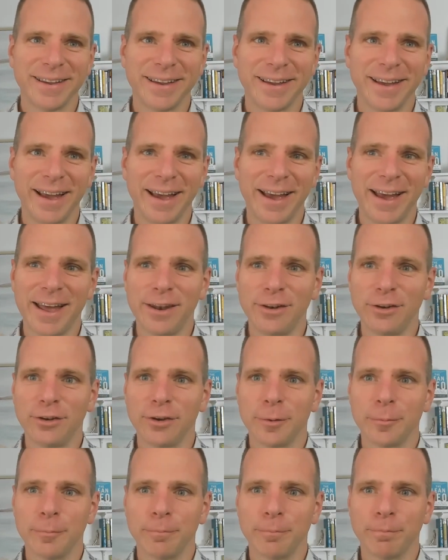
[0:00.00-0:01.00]

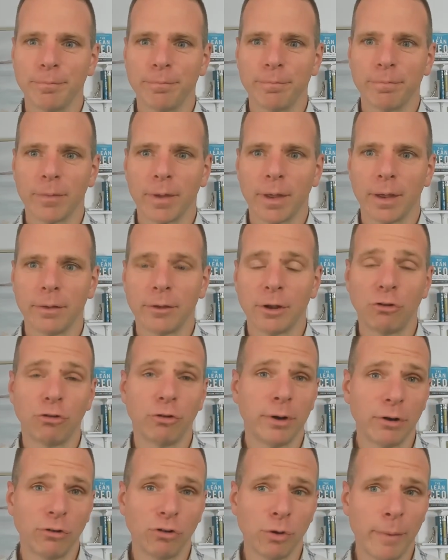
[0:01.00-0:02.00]
And the
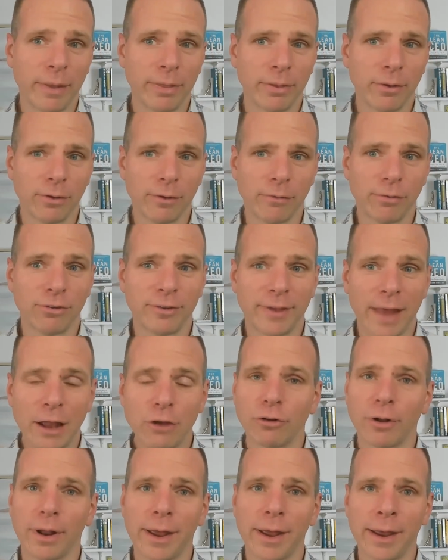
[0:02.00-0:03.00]
traditional methods of
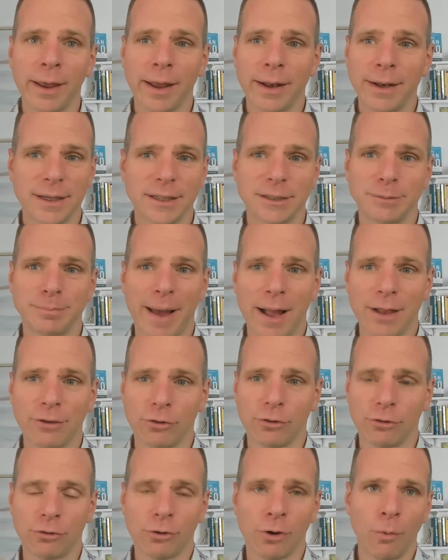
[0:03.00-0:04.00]
scheduling and
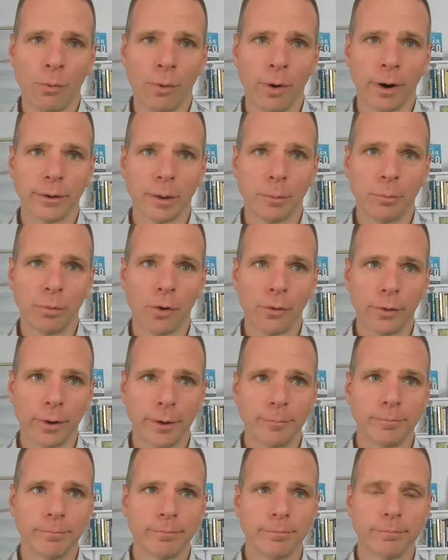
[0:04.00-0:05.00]
dispatch just don't work. They're broken.